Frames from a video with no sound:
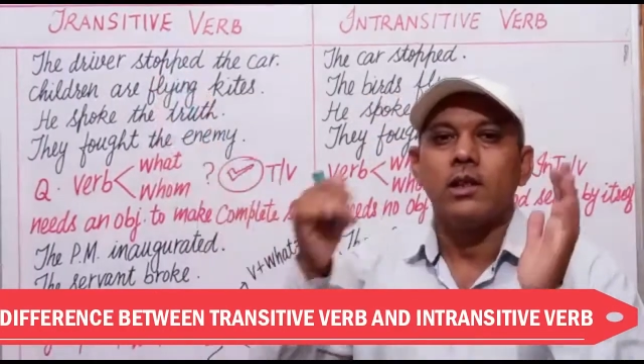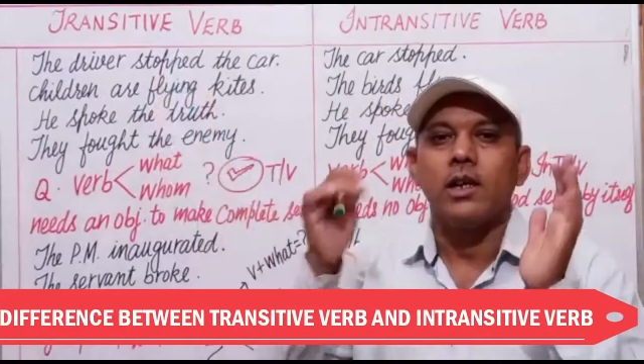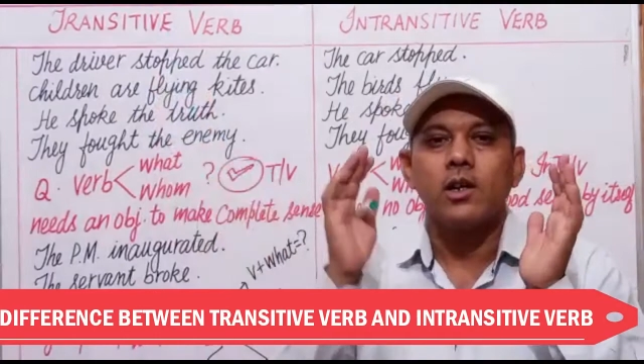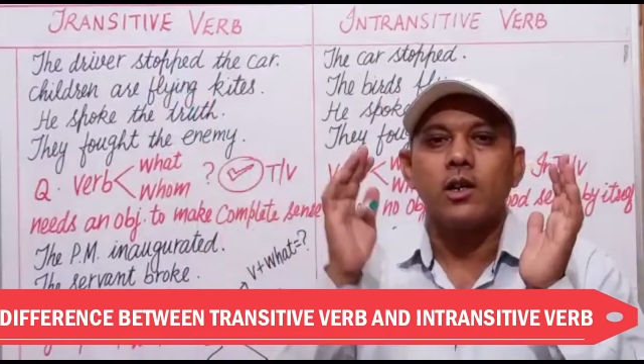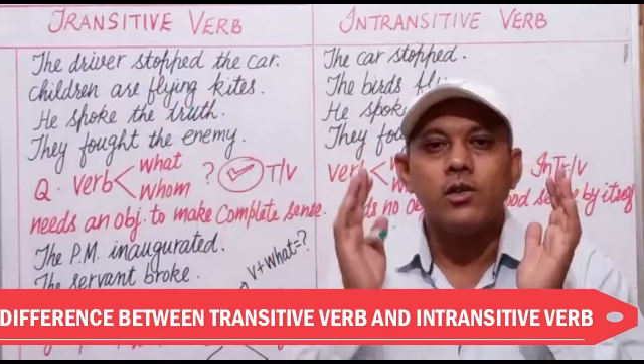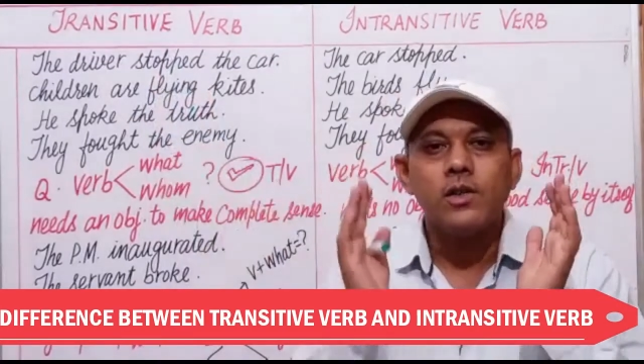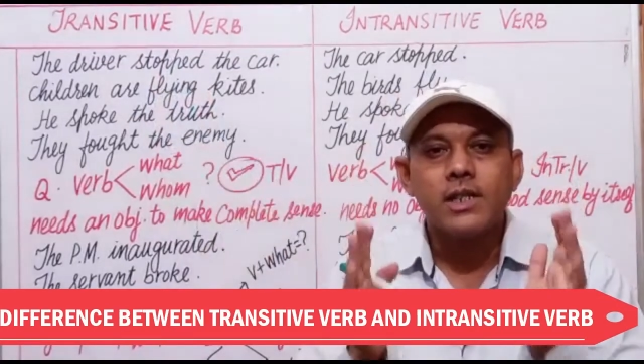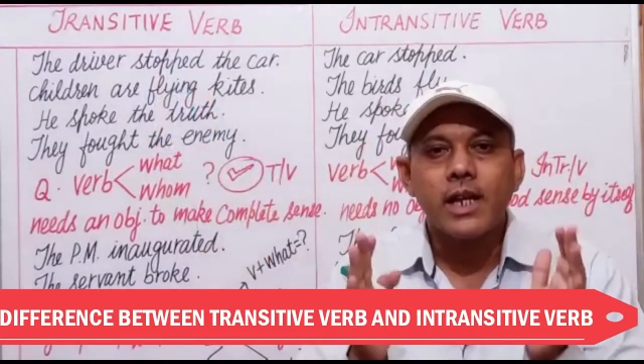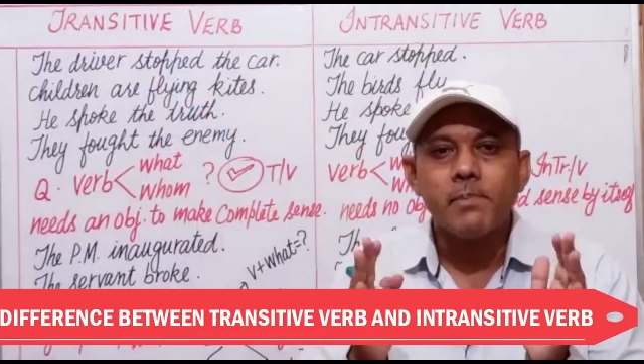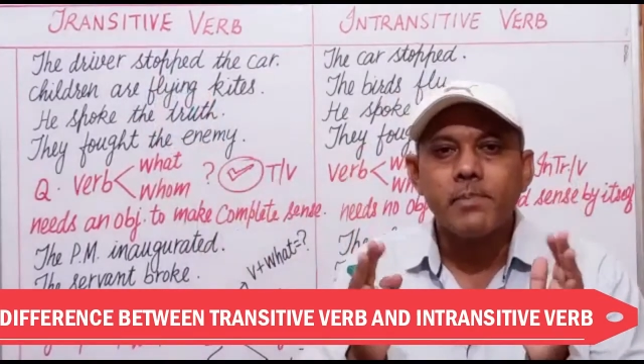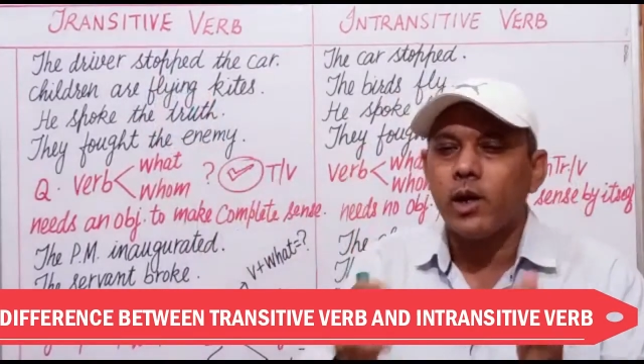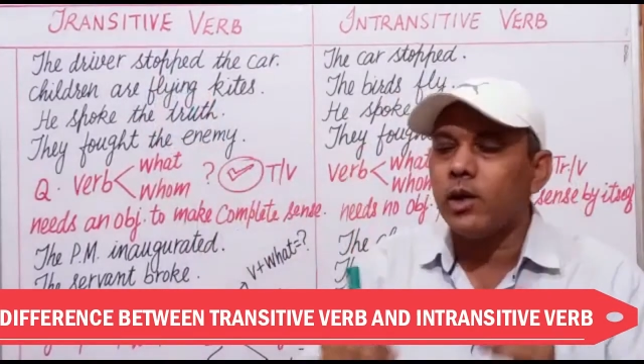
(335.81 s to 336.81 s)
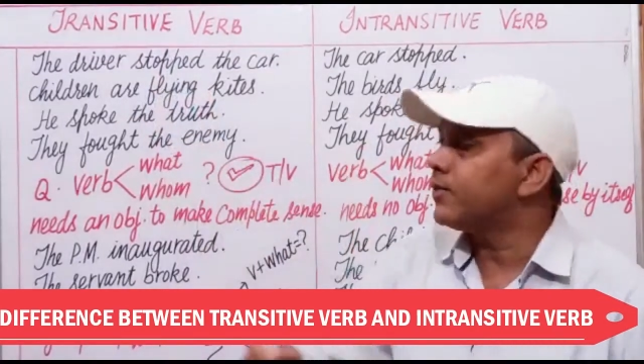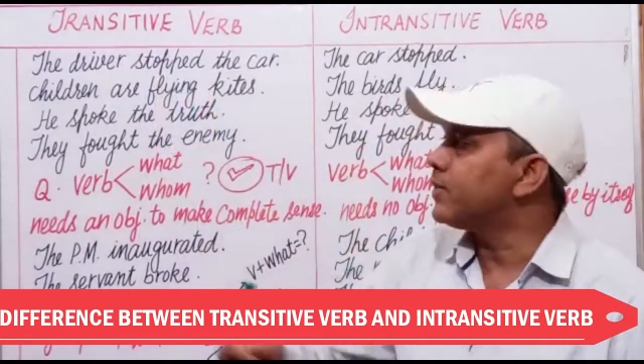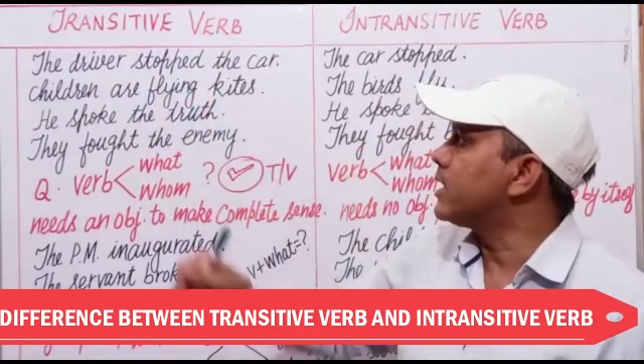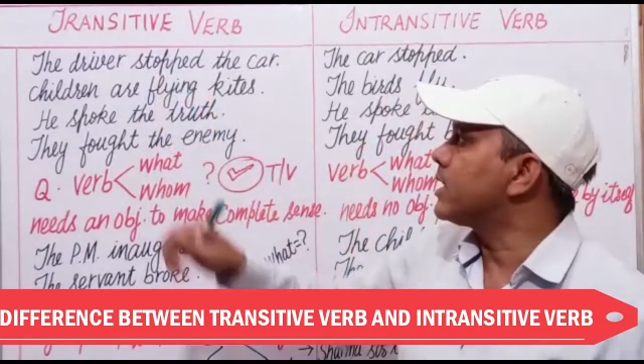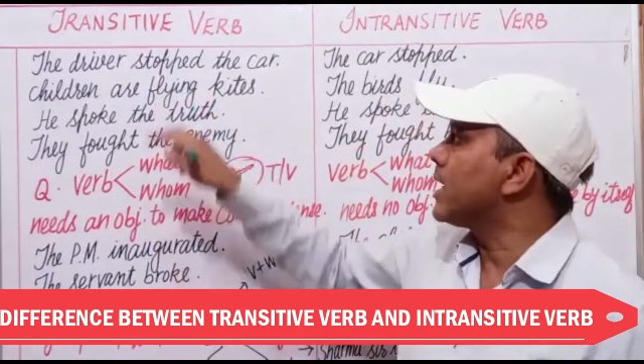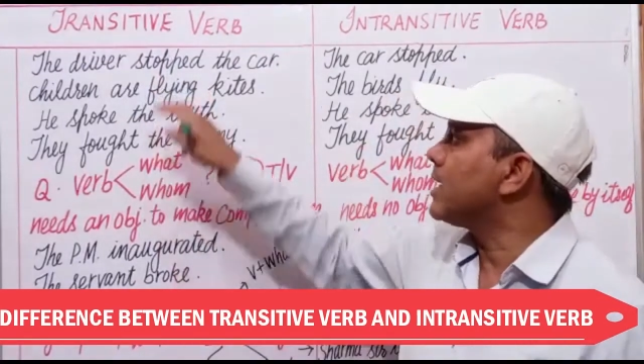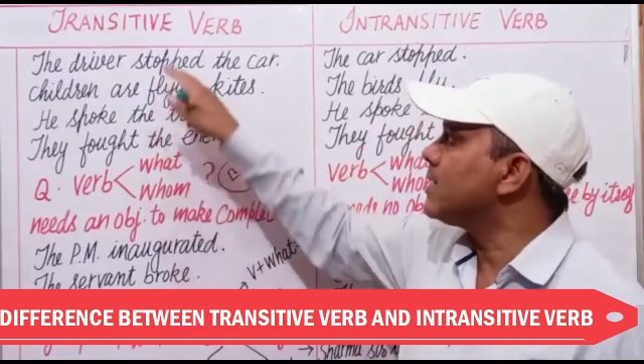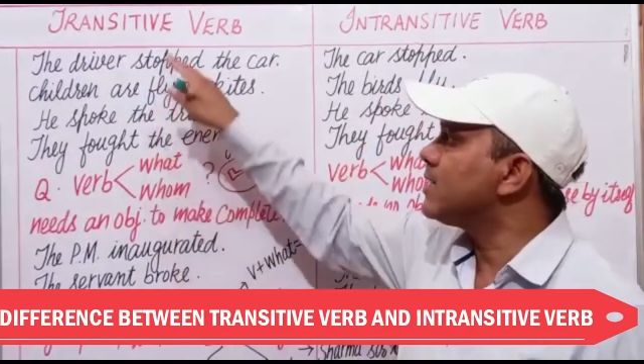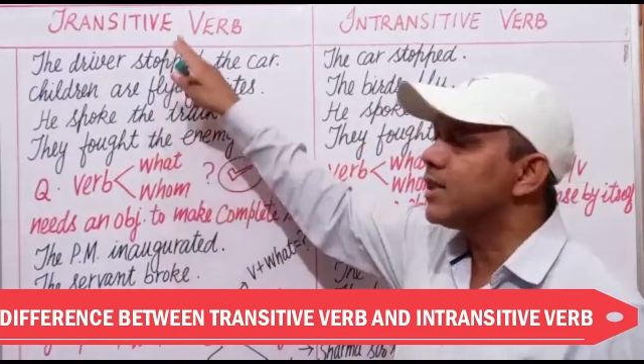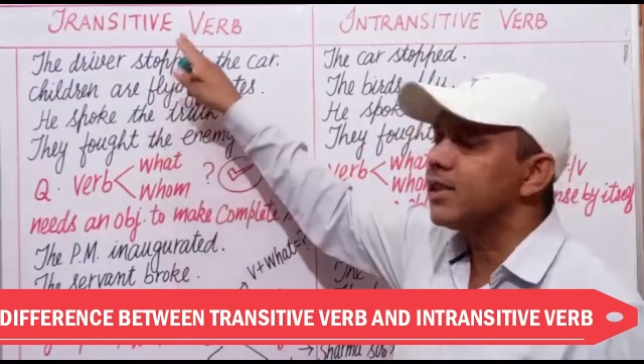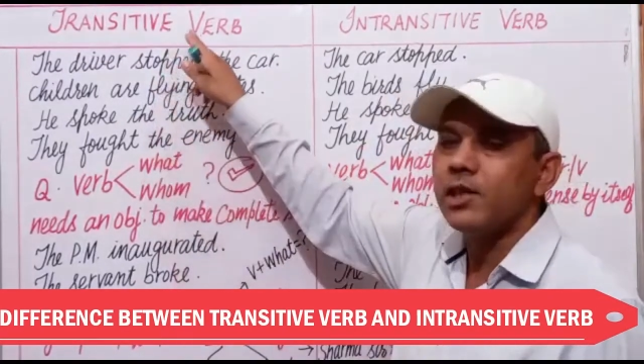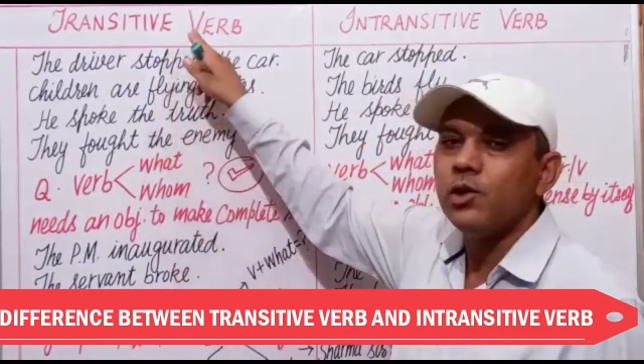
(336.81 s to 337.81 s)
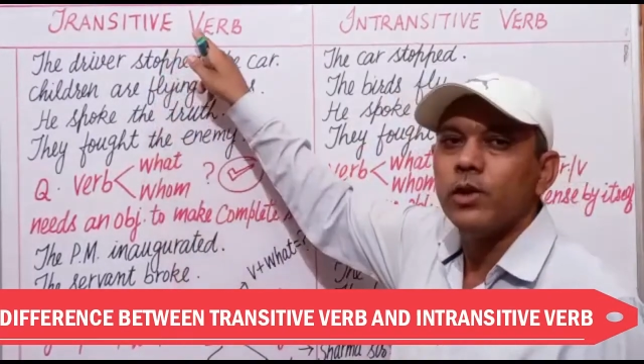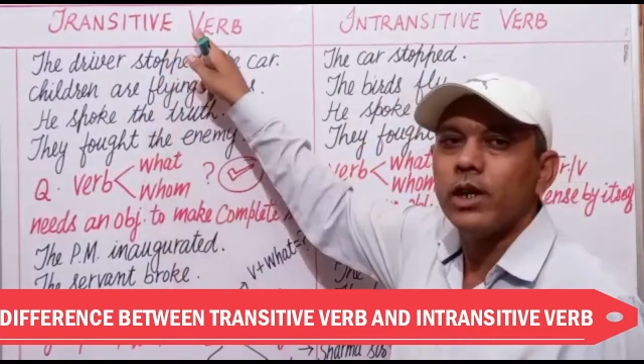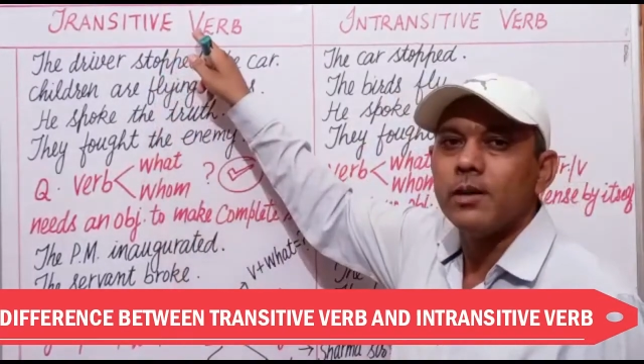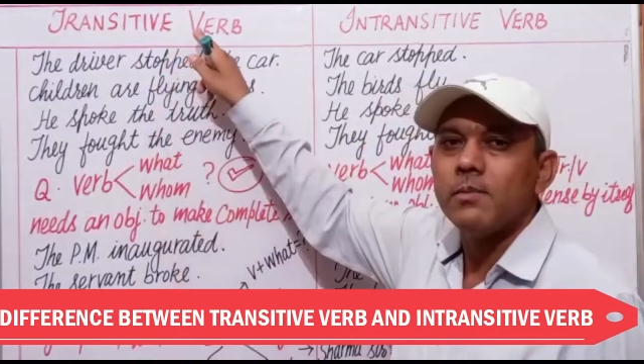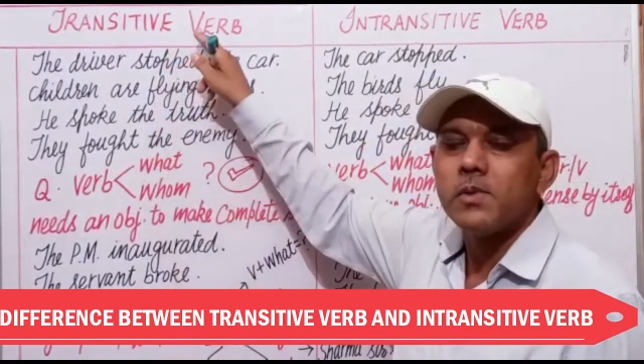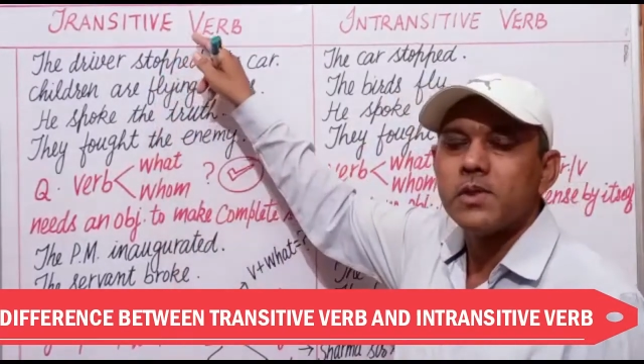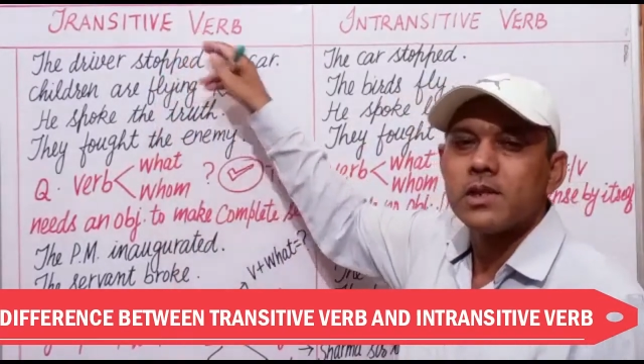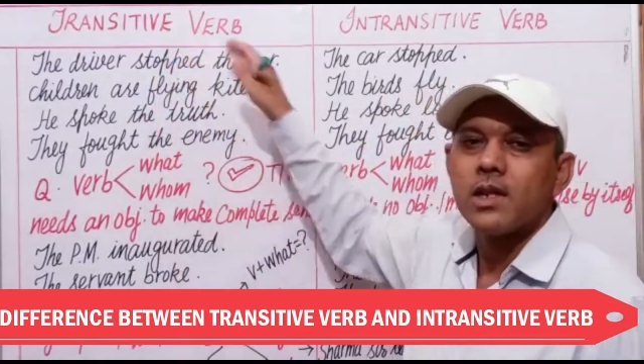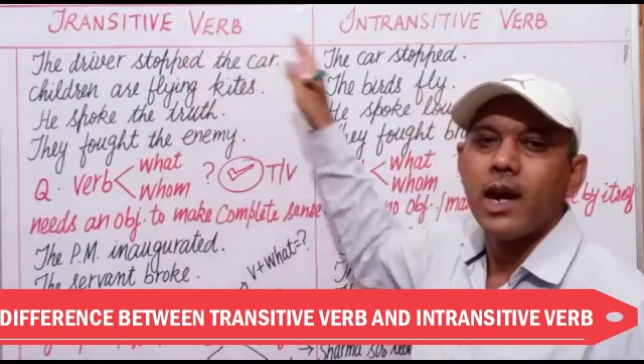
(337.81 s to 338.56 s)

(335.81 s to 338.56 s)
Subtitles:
concept of transitive verbs